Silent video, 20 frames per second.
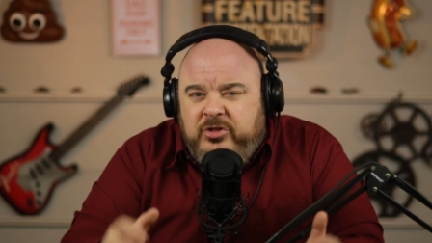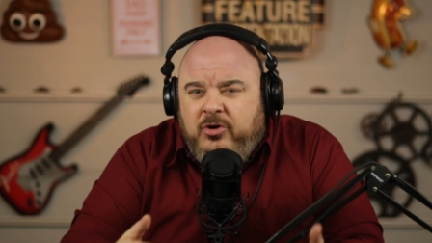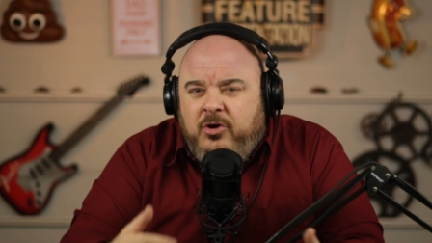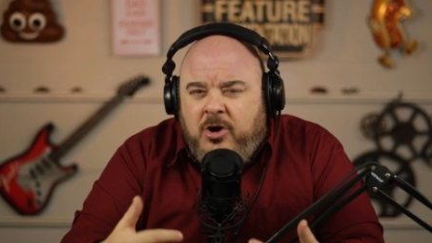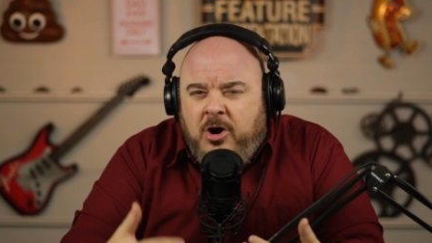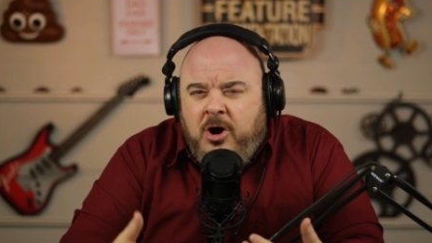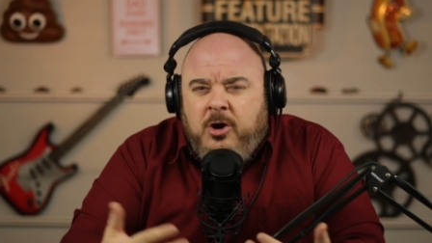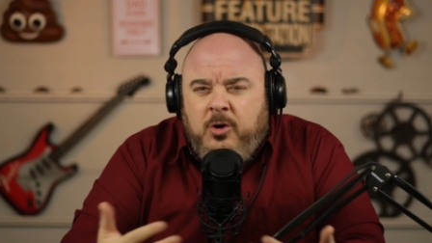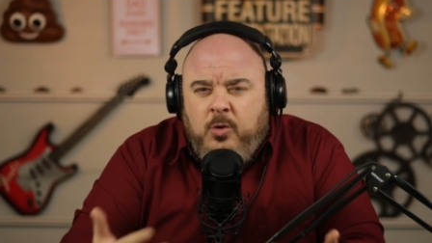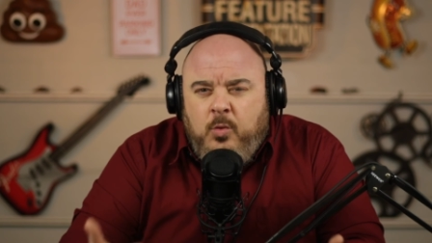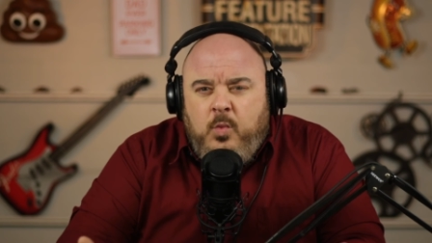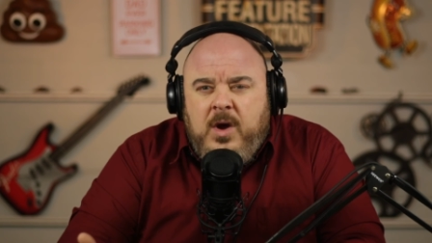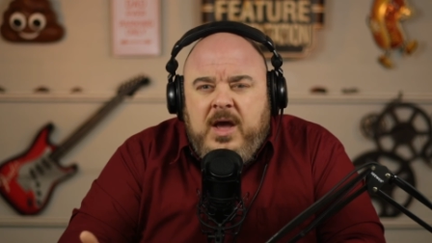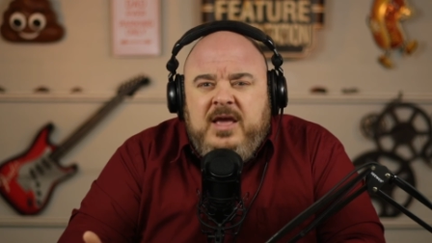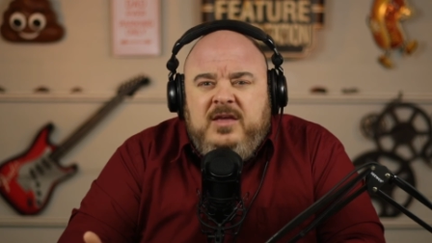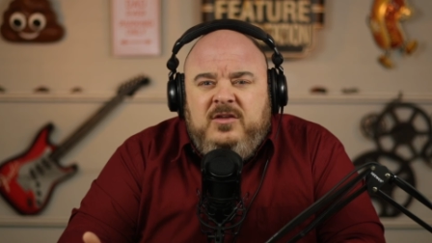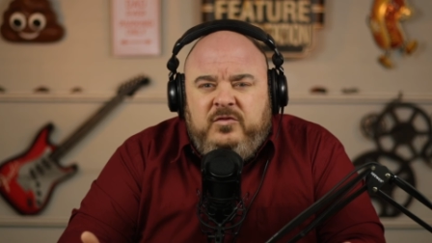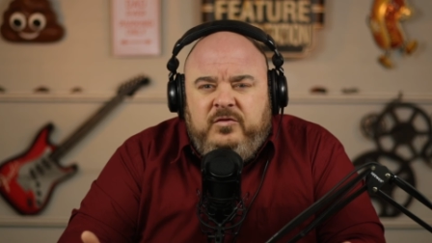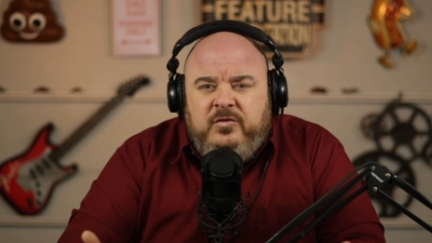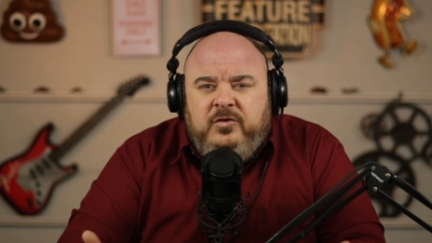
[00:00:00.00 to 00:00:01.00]
There are
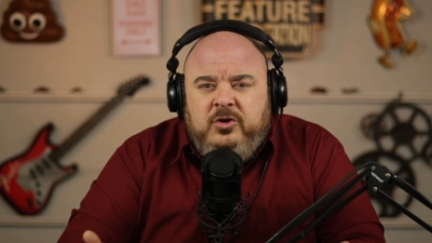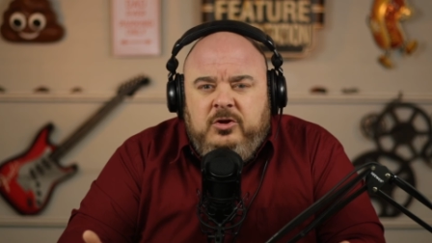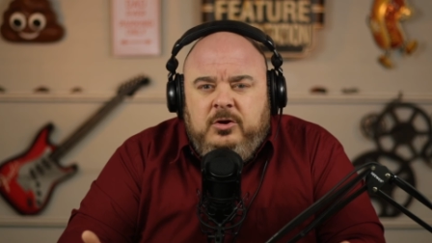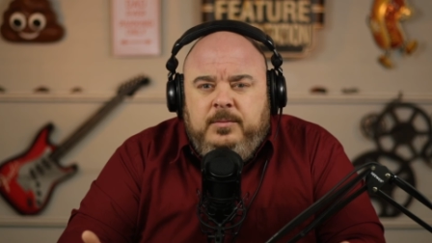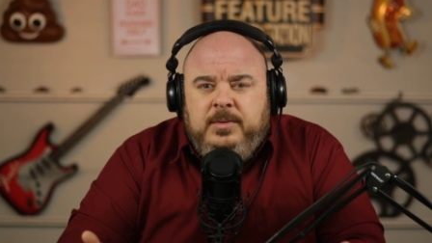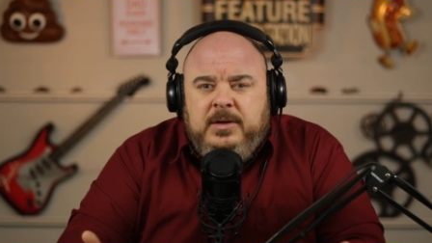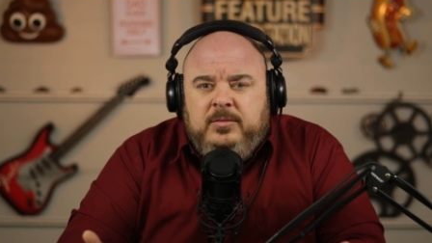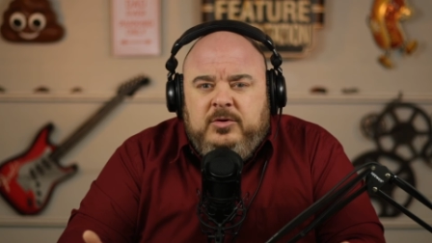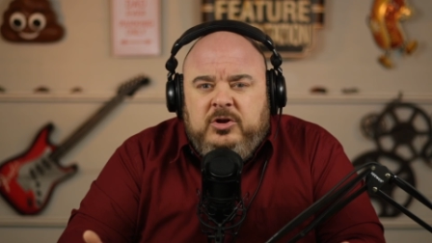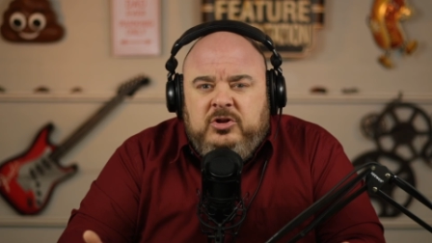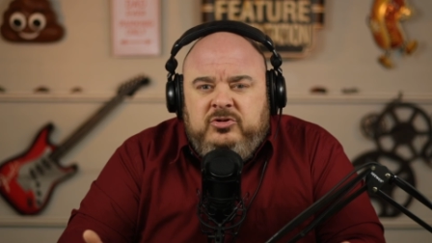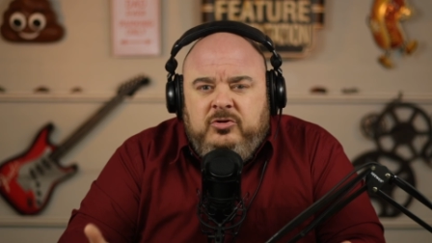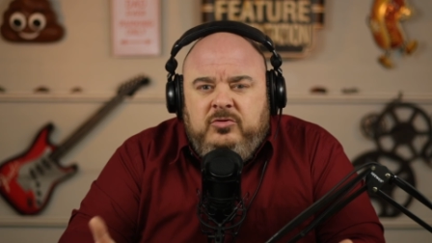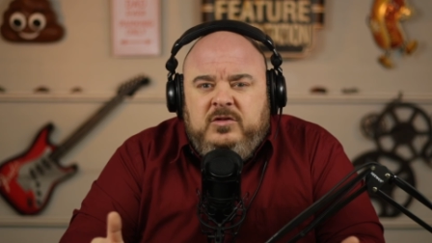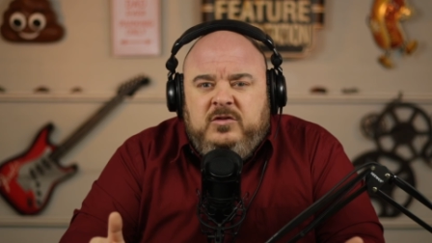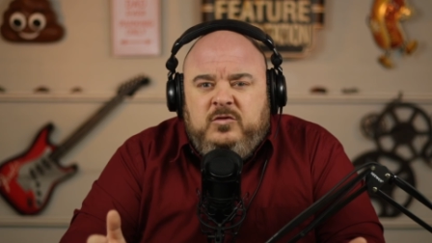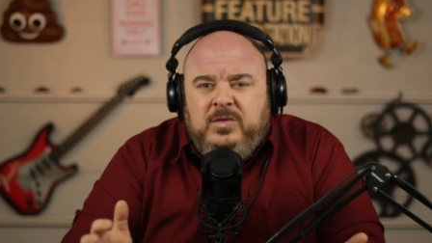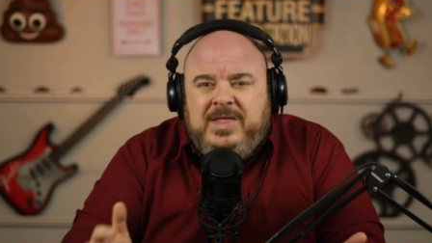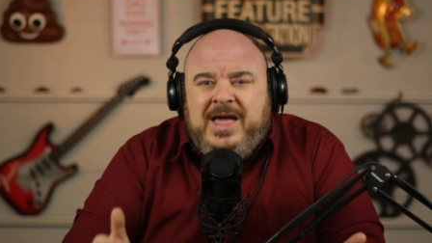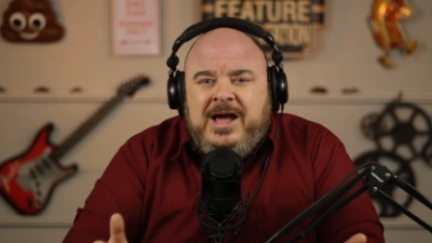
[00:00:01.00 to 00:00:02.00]
ways for you to be able to
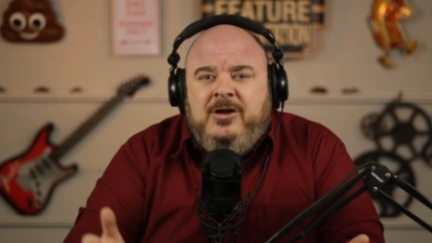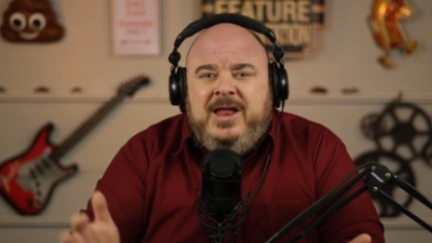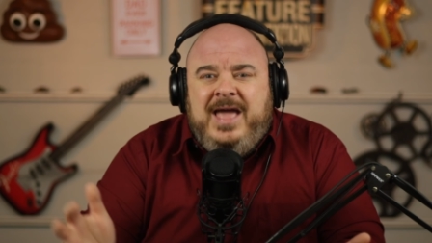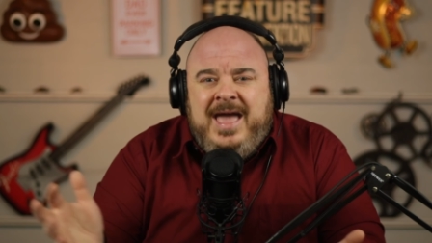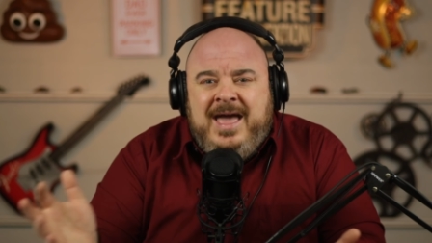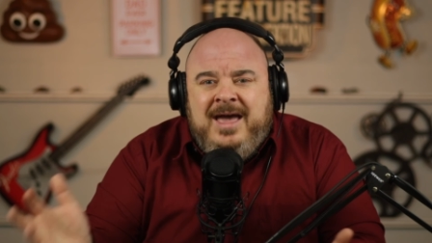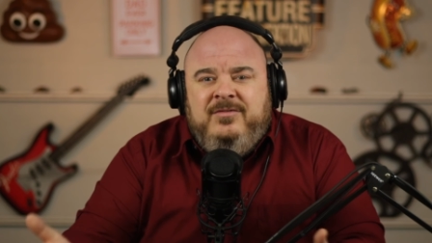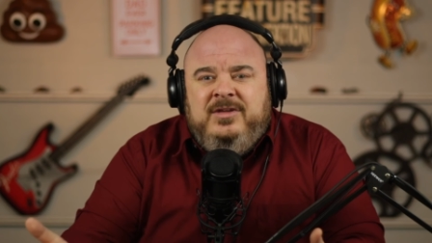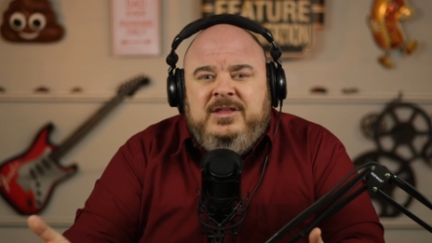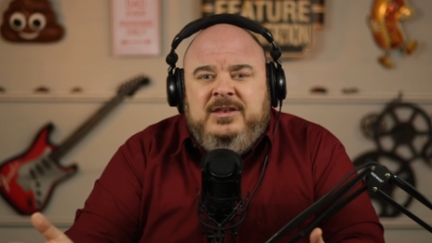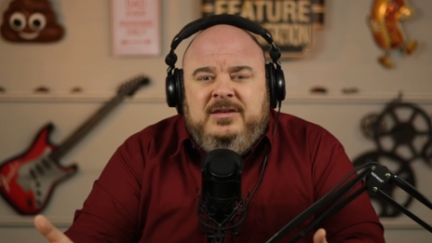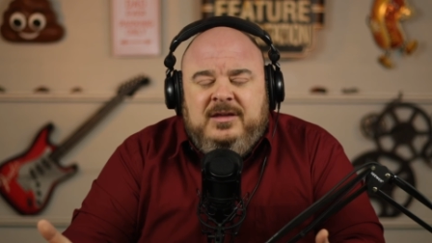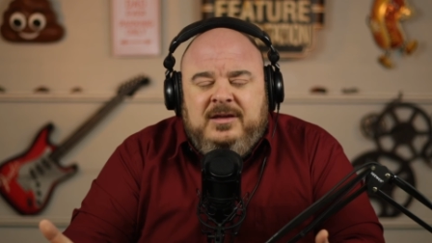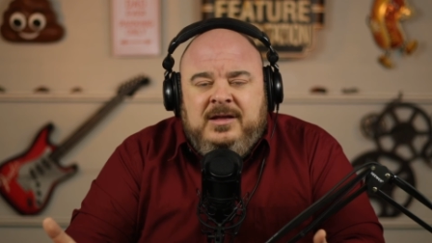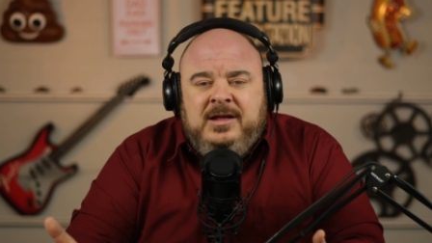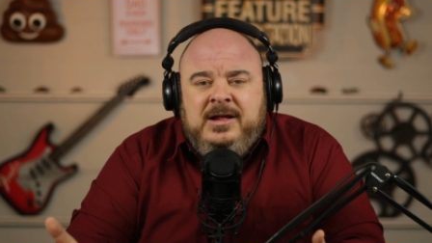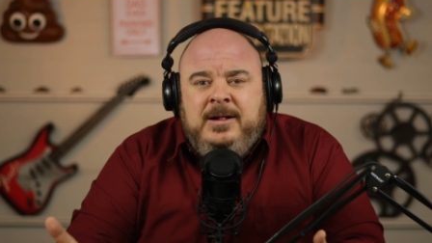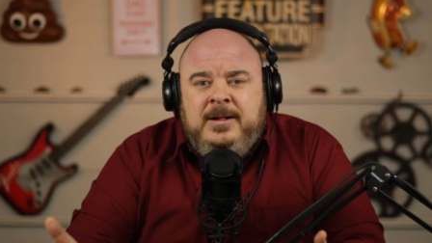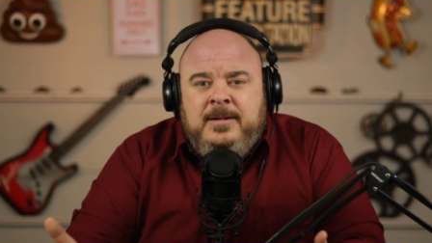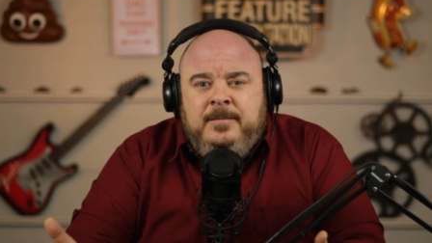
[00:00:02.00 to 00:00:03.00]
do this without having to